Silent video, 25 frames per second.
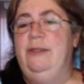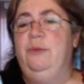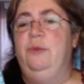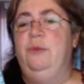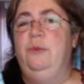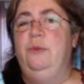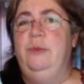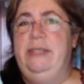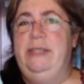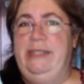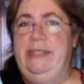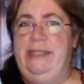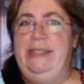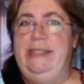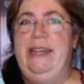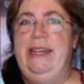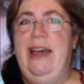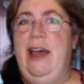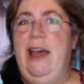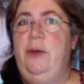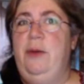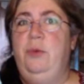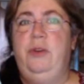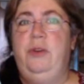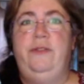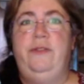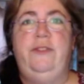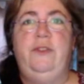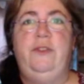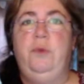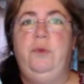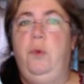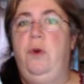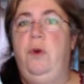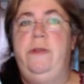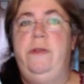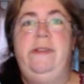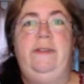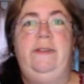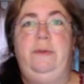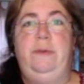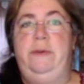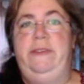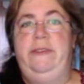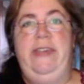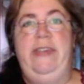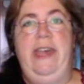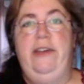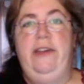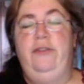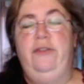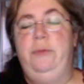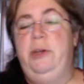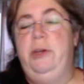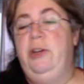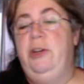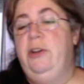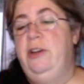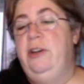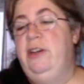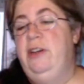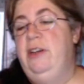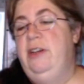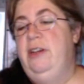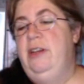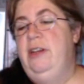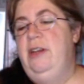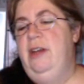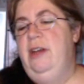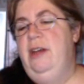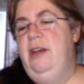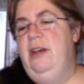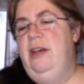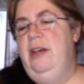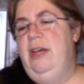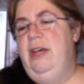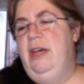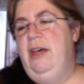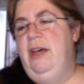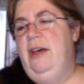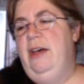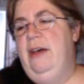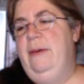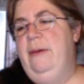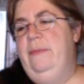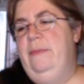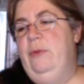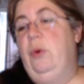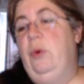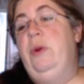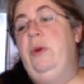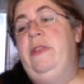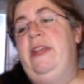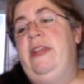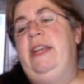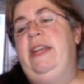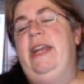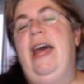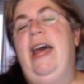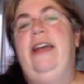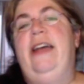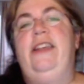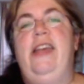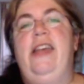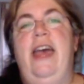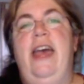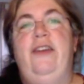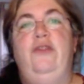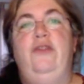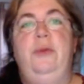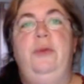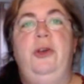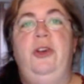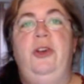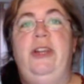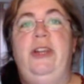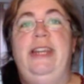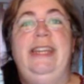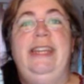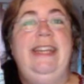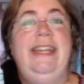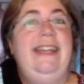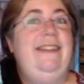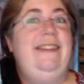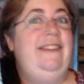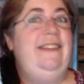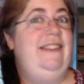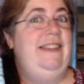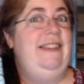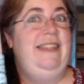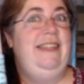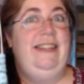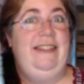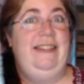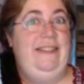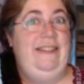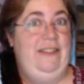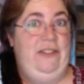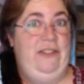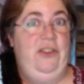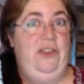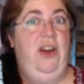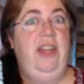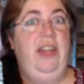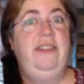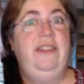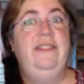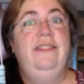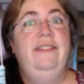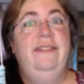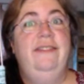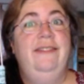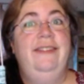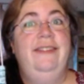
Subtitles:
Really, I would have sworn this was cashmere. Or that it had cashmere in it. It does not.